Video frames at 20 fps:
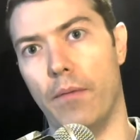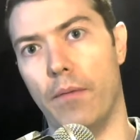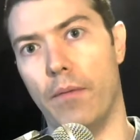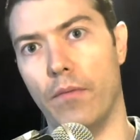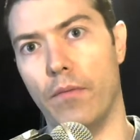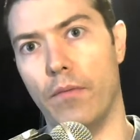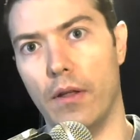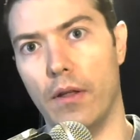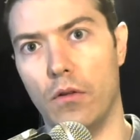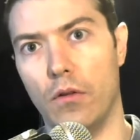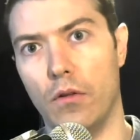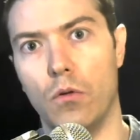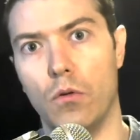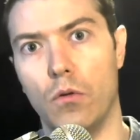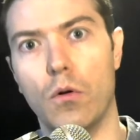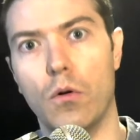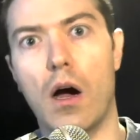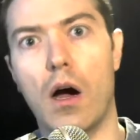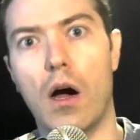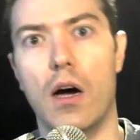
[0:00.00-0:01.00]
you
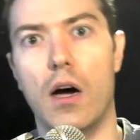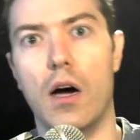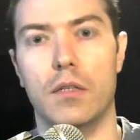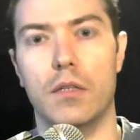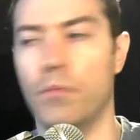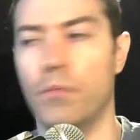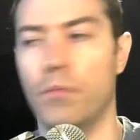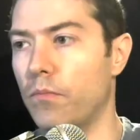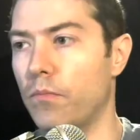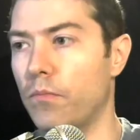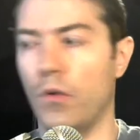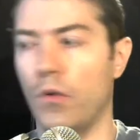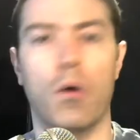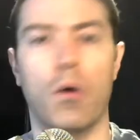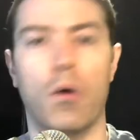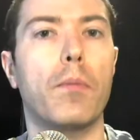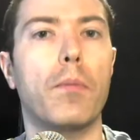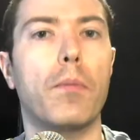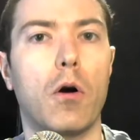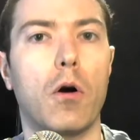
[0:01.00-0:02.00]
can't
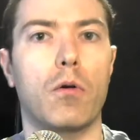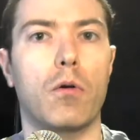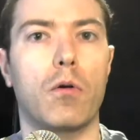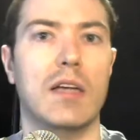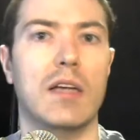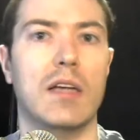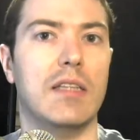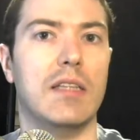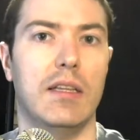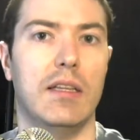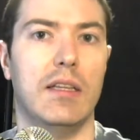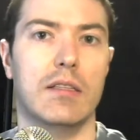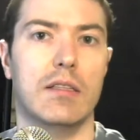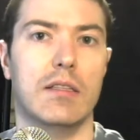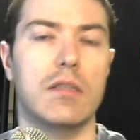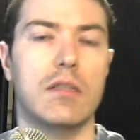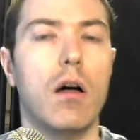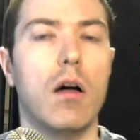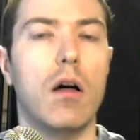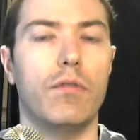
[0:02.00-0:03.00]
progress in
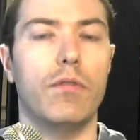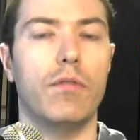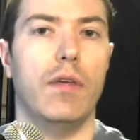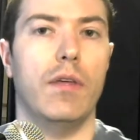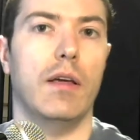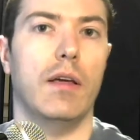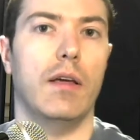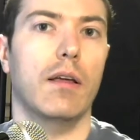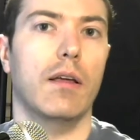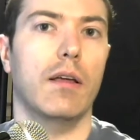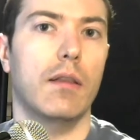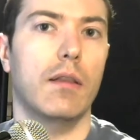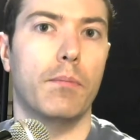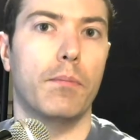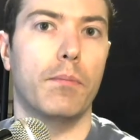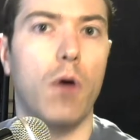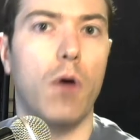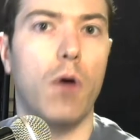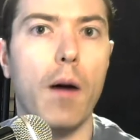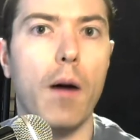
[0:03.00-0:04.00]
solving the
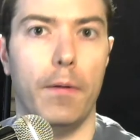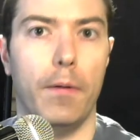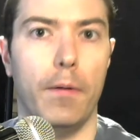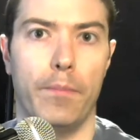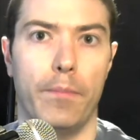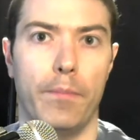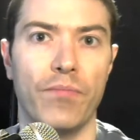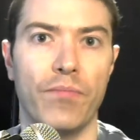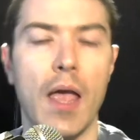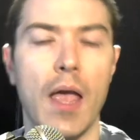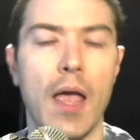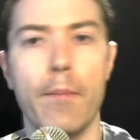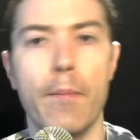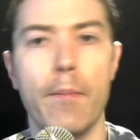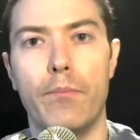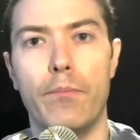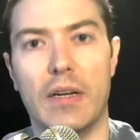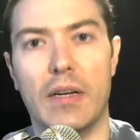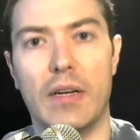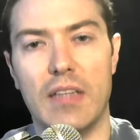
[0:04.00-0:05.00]
problem.
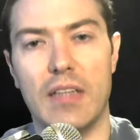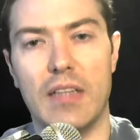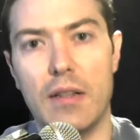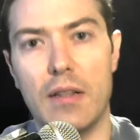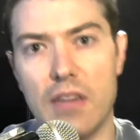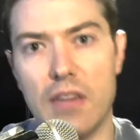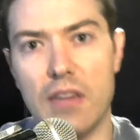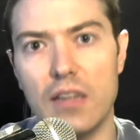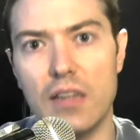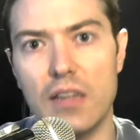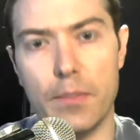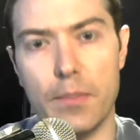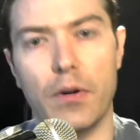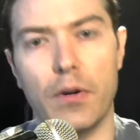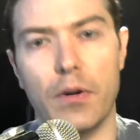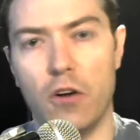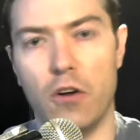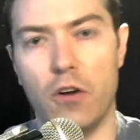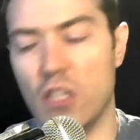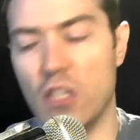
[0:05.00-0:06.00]
But an adult approach
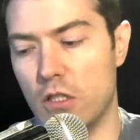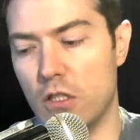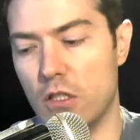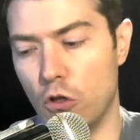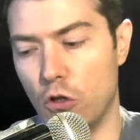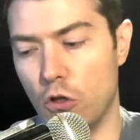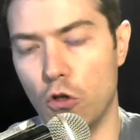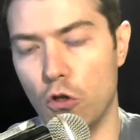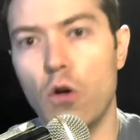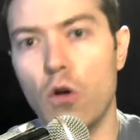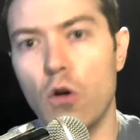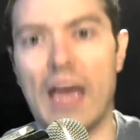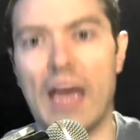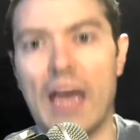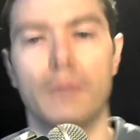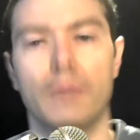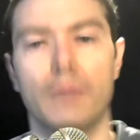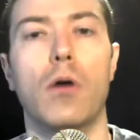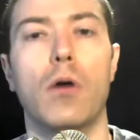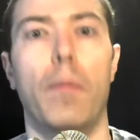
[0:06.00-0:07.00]
is you look at the
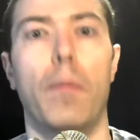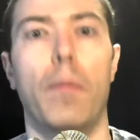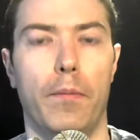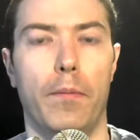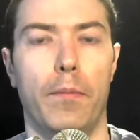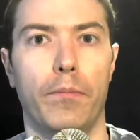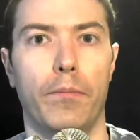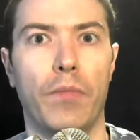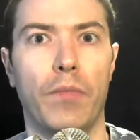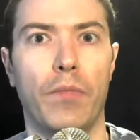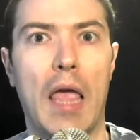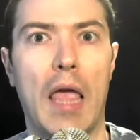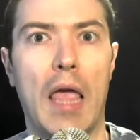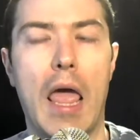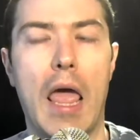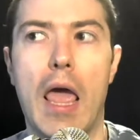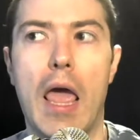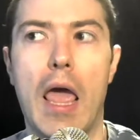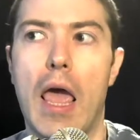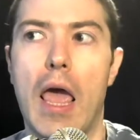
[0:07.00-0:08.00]
problem.
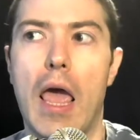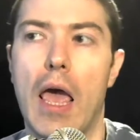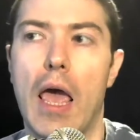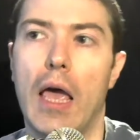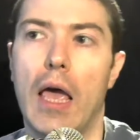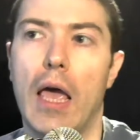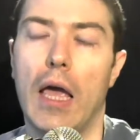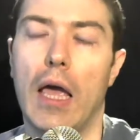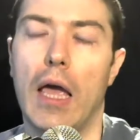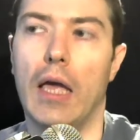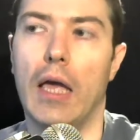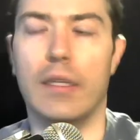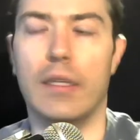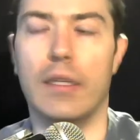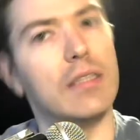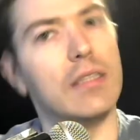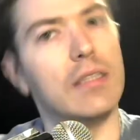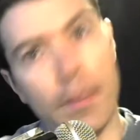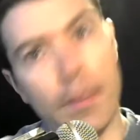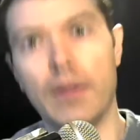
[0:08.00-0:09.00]
The
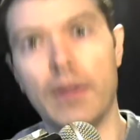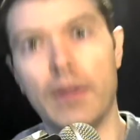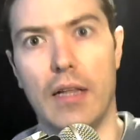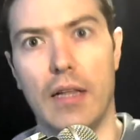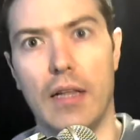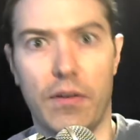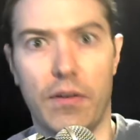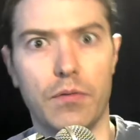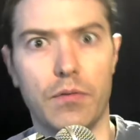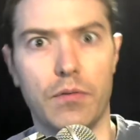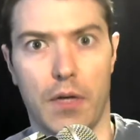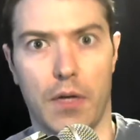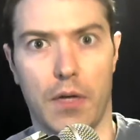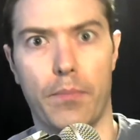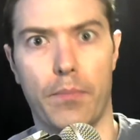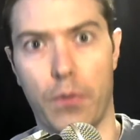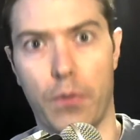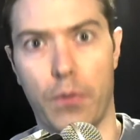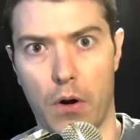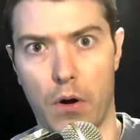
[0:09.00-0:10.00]
typical left-wing
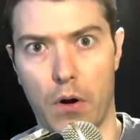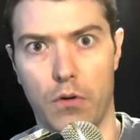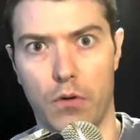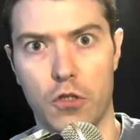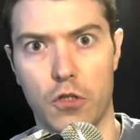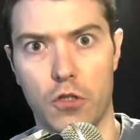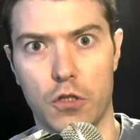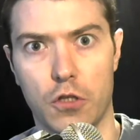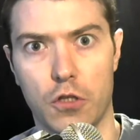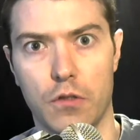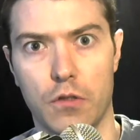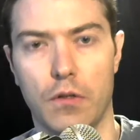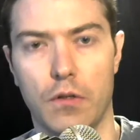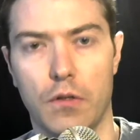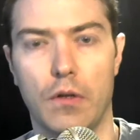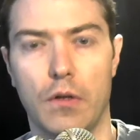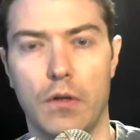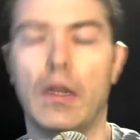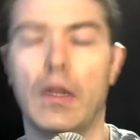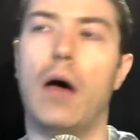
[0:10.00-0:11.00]
approach,
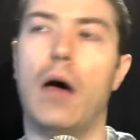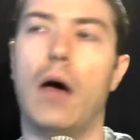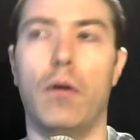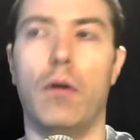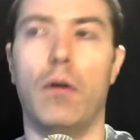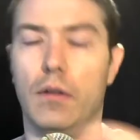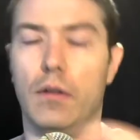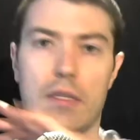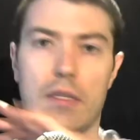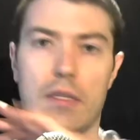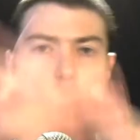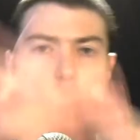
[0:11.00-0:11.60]
now this is of